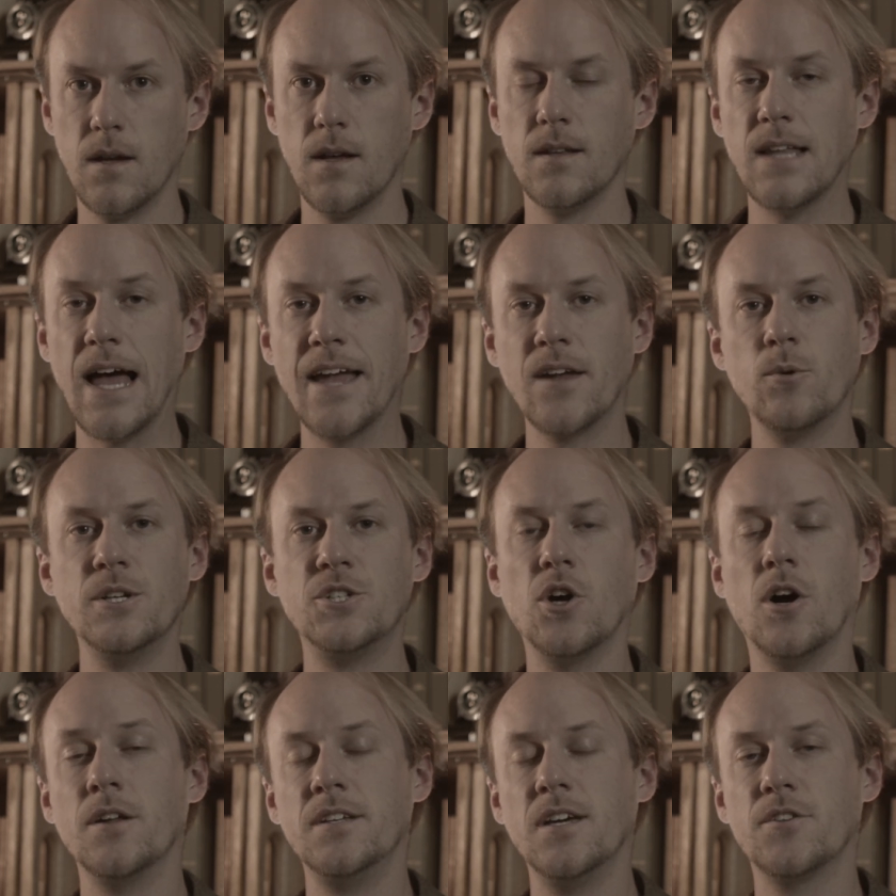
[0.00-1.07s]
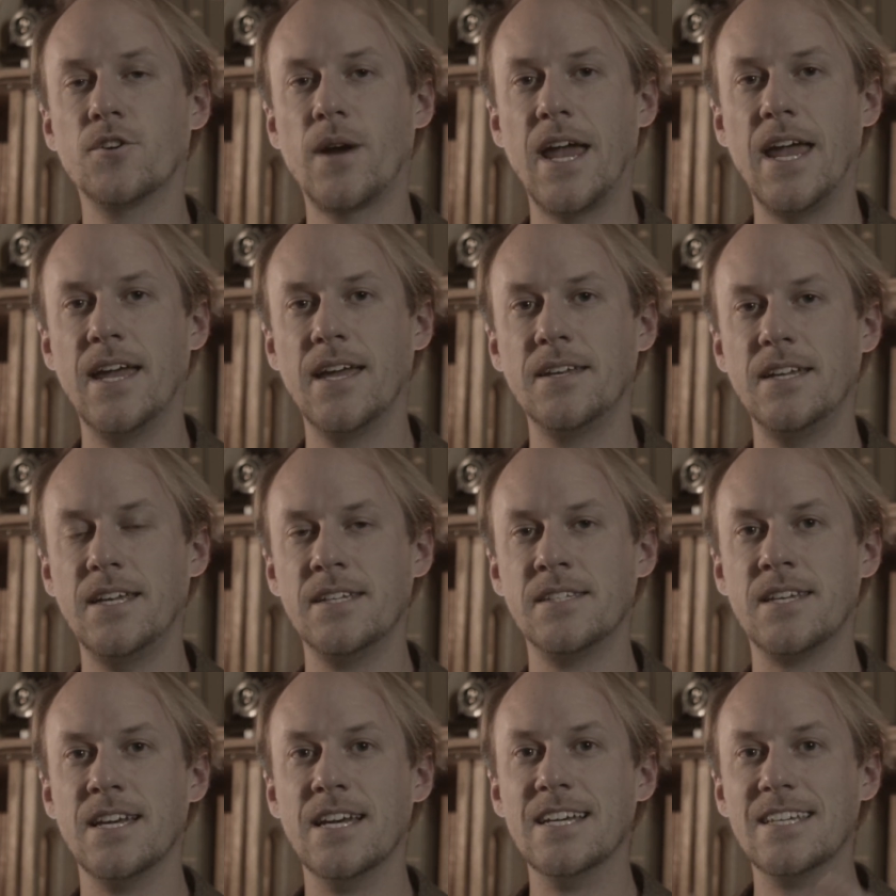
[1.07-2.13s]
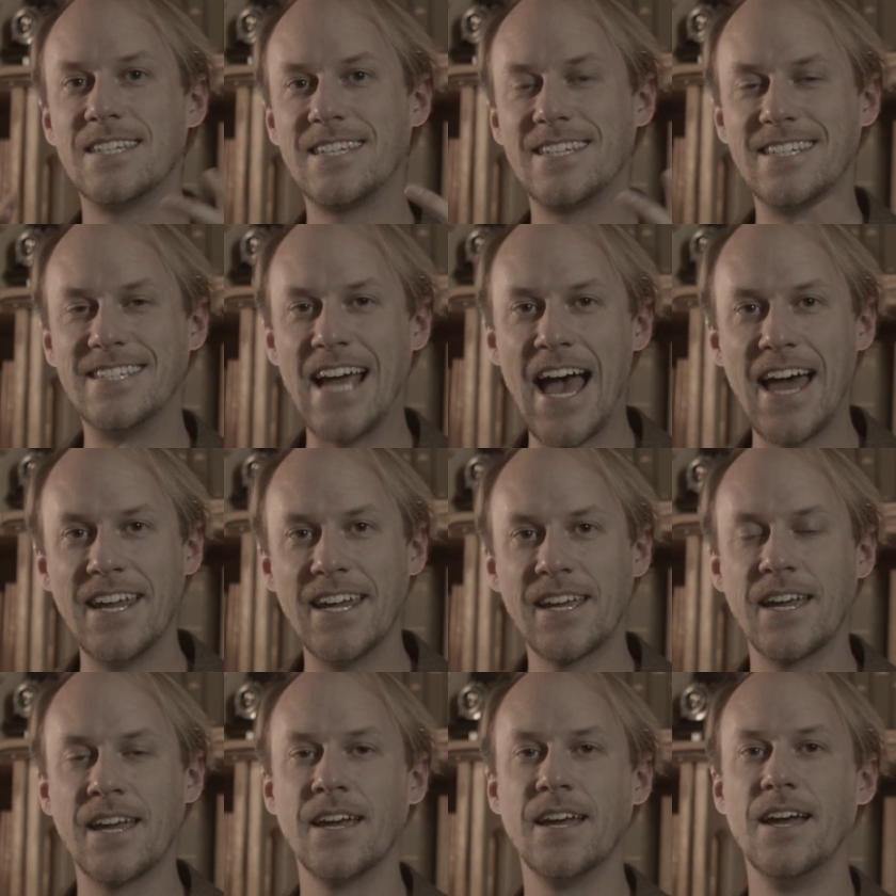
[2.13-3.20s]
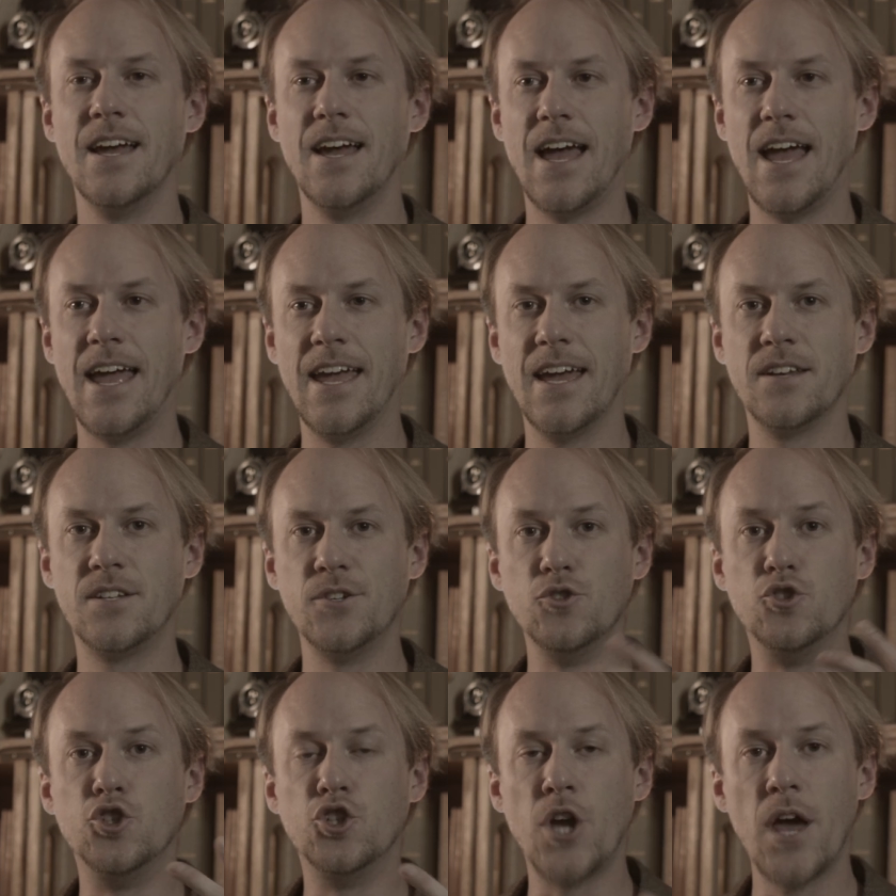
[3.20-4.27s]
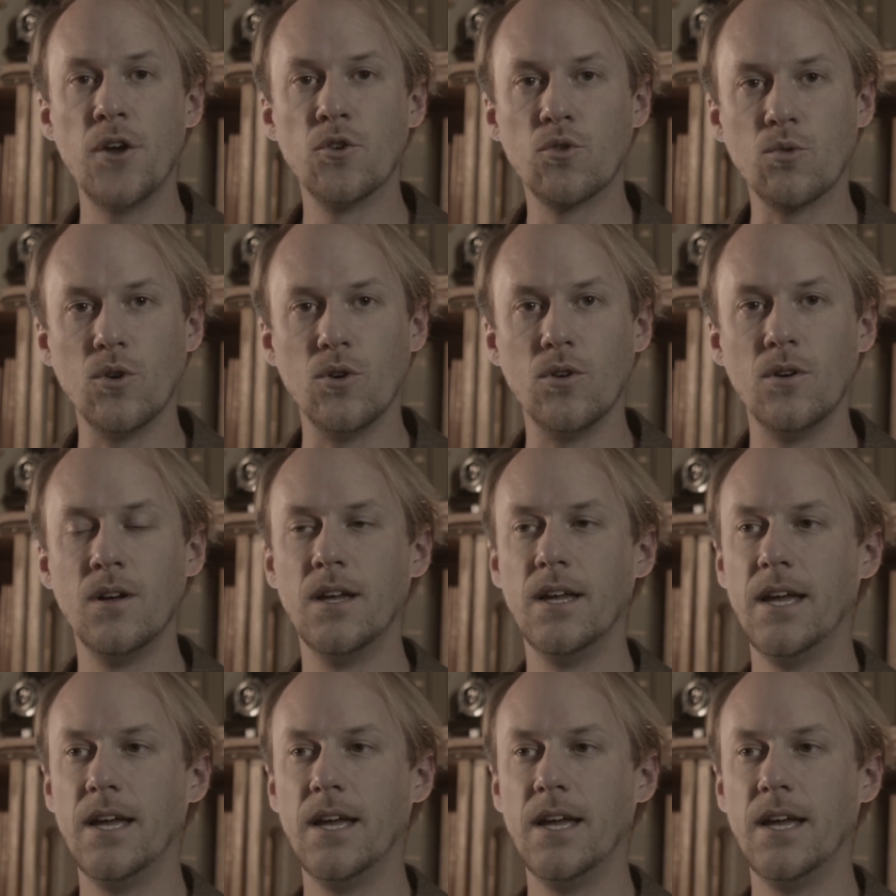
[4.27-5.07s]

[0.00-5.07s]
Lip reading: Language, on the other hand, is static and general.